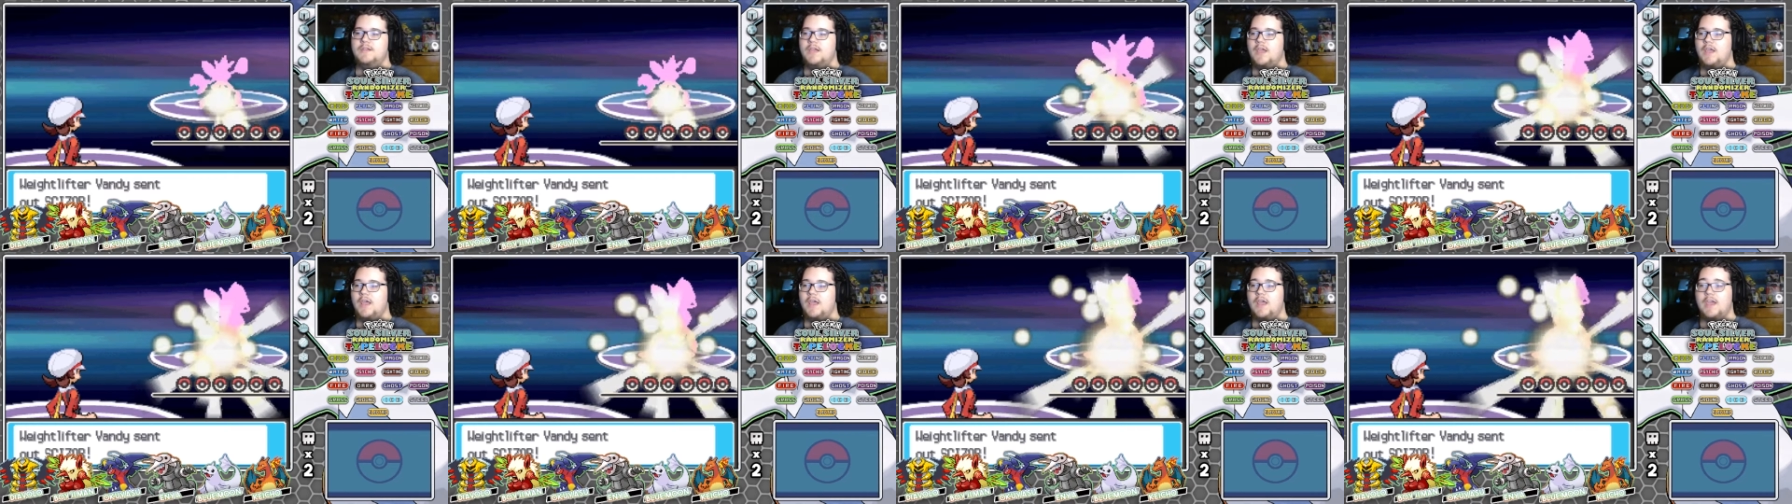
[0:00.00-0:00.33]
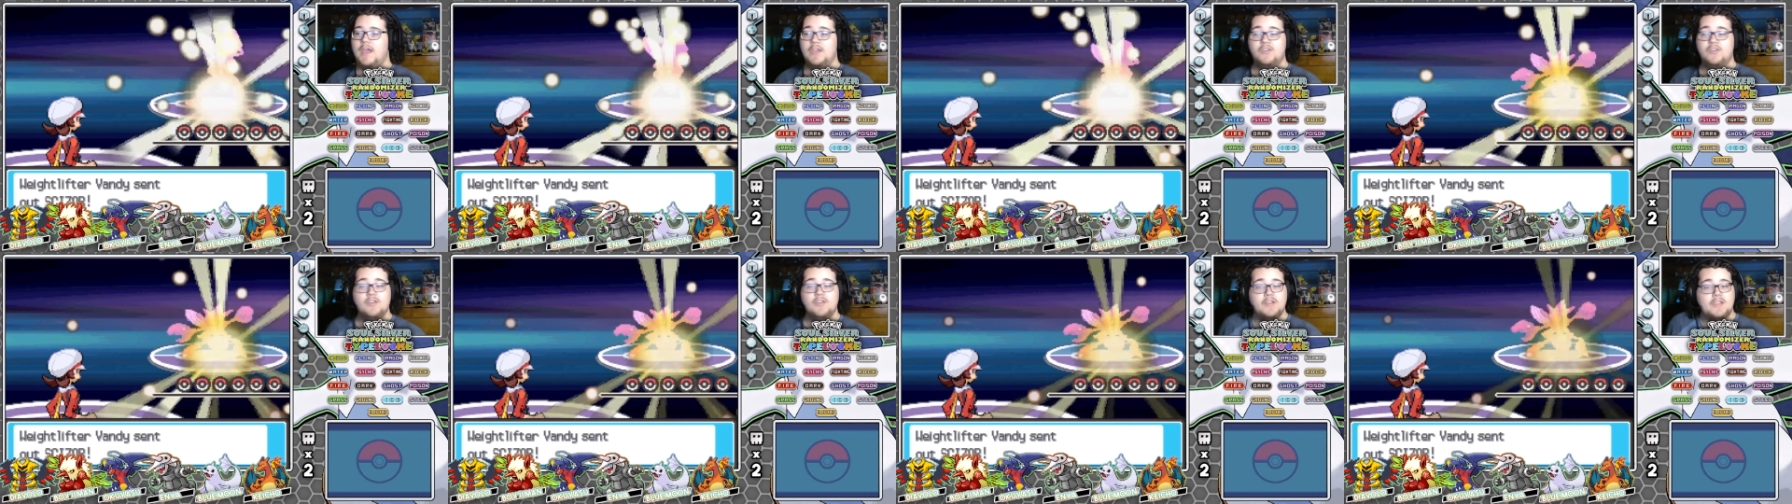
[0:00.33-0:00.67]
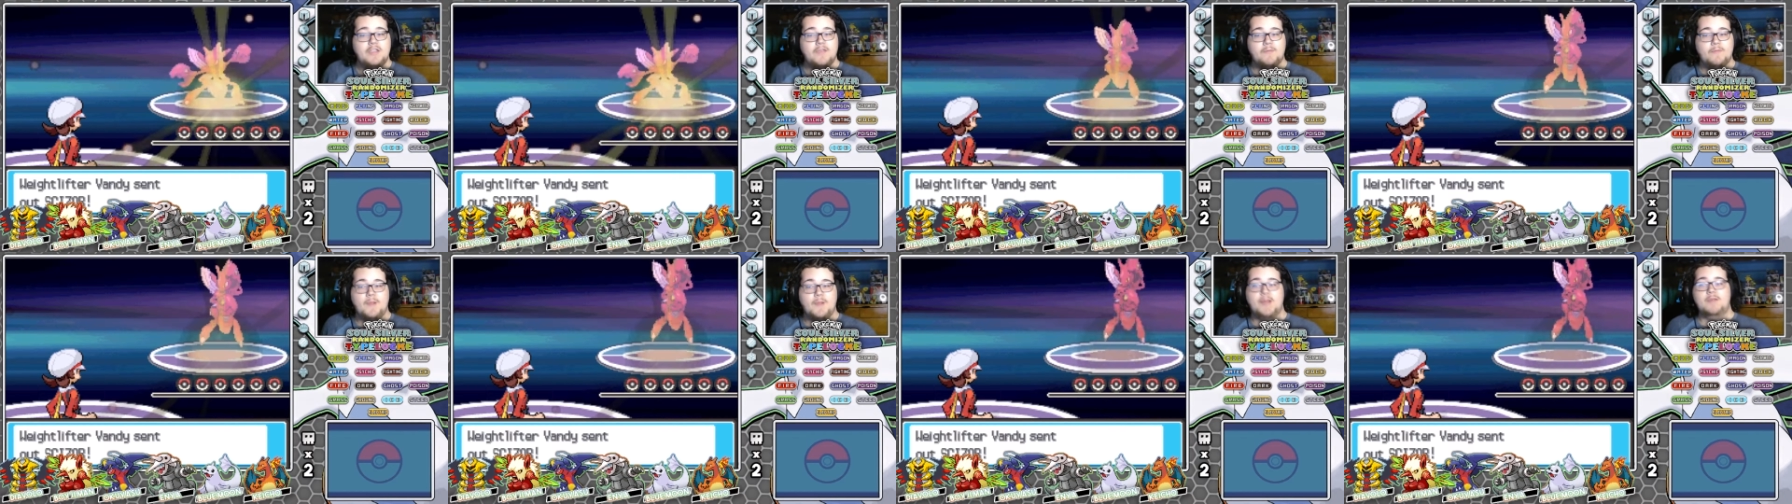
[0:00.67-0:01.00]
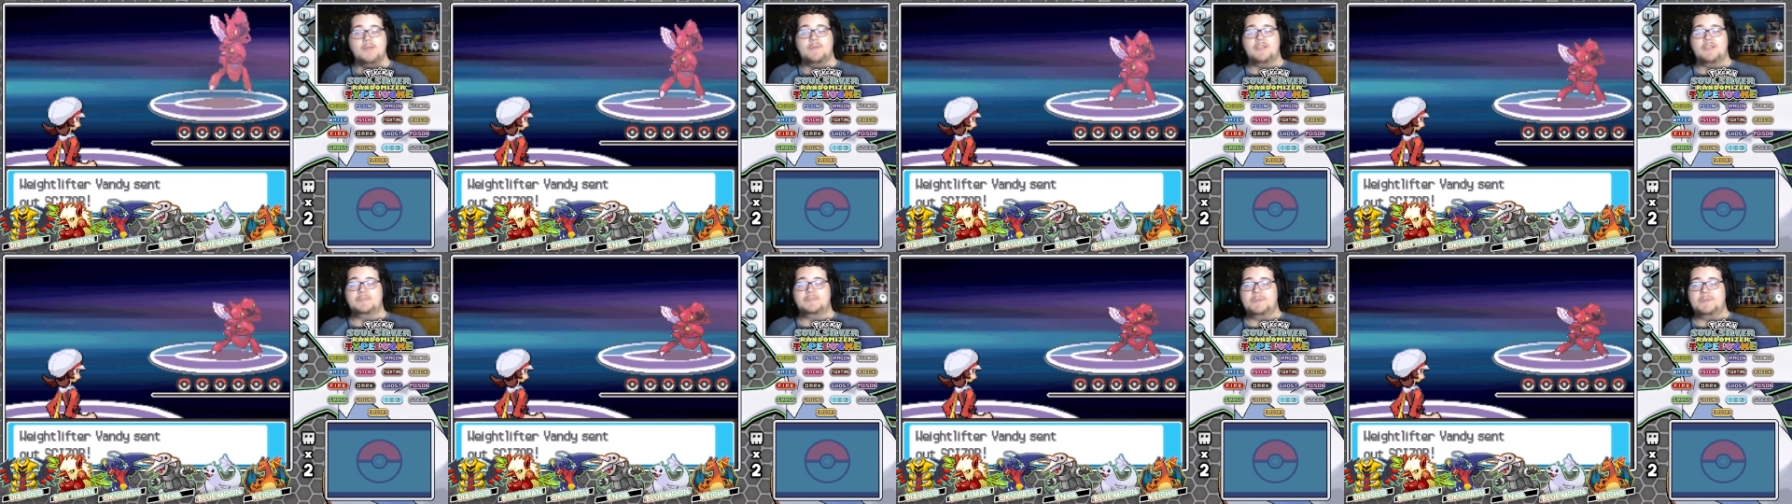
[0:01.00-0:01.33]
It could get
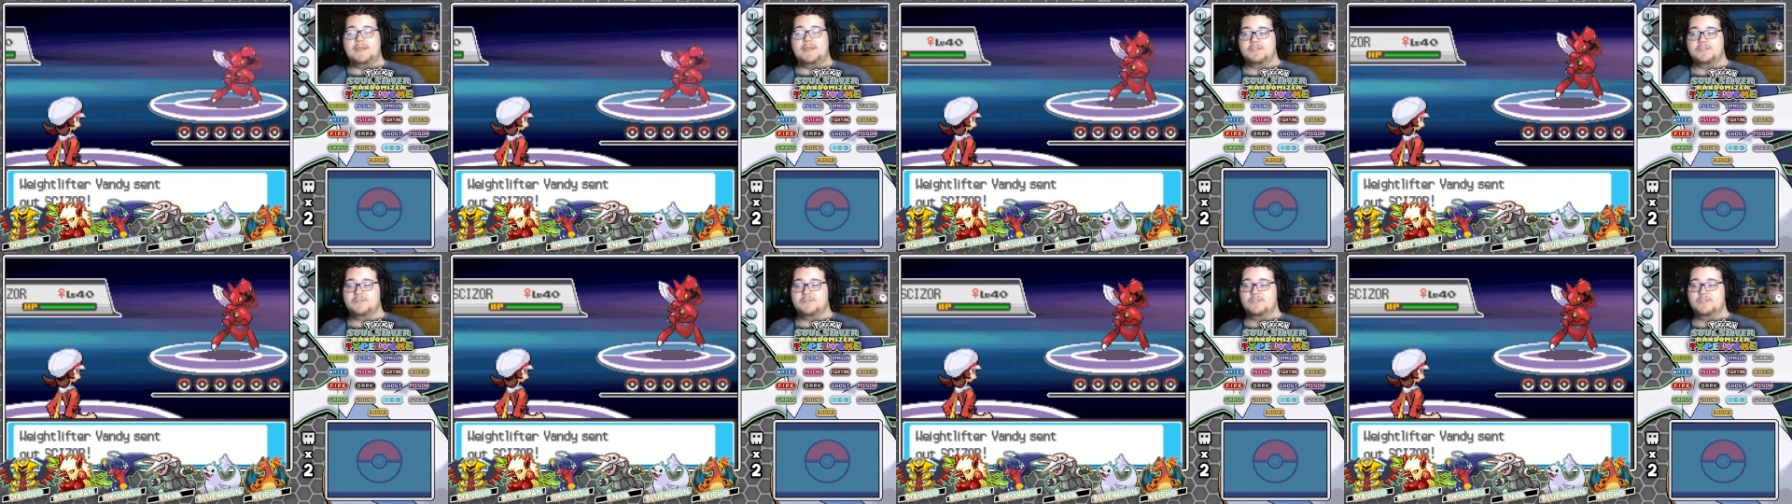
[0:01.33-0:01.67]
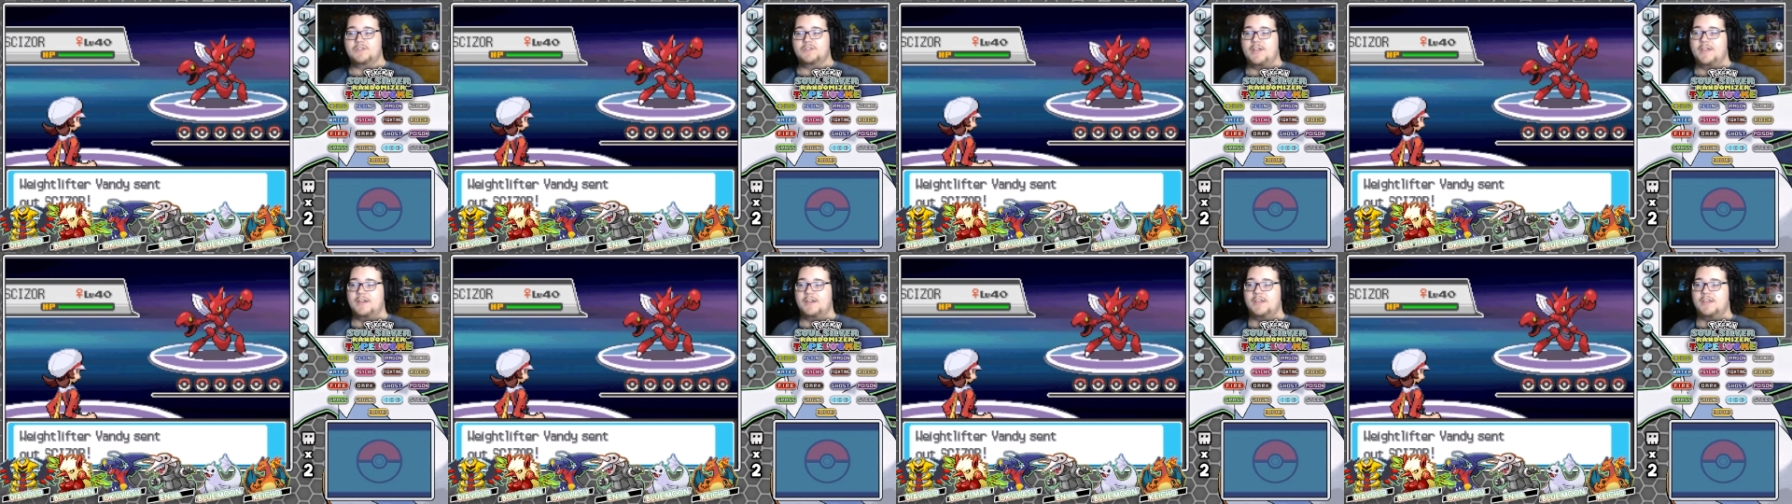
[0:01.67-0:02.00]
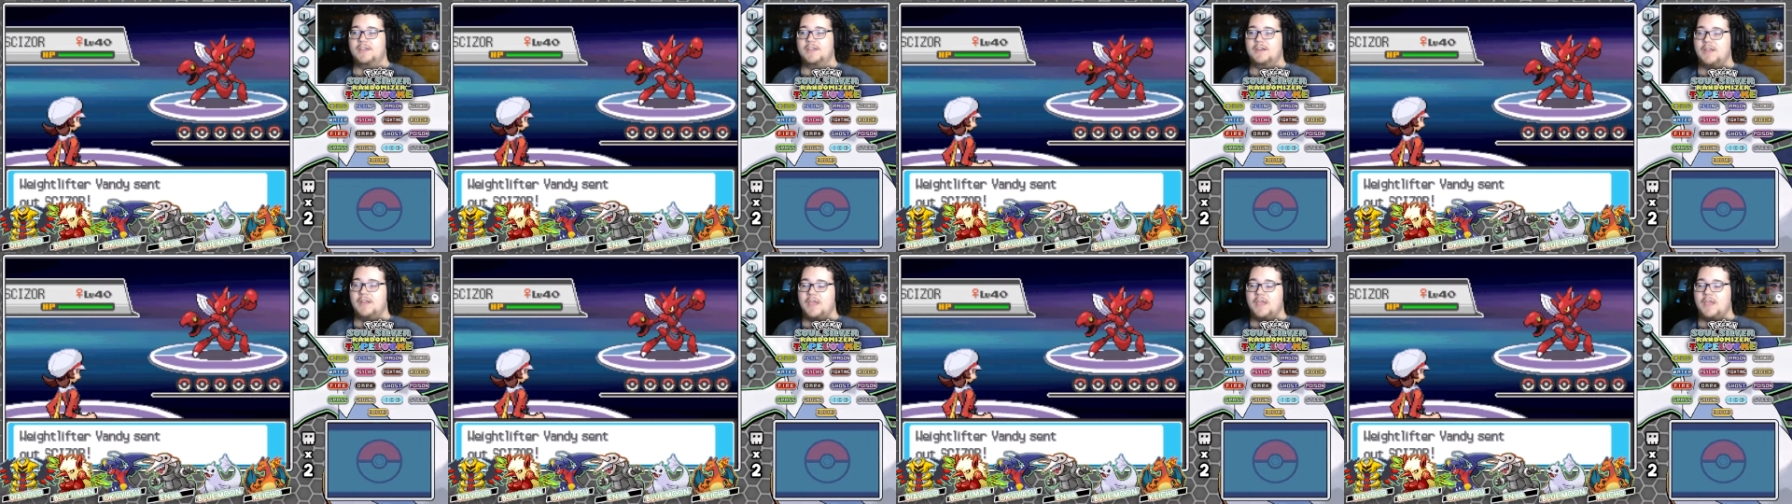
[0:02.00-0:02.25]
randomized back to a Dragonite.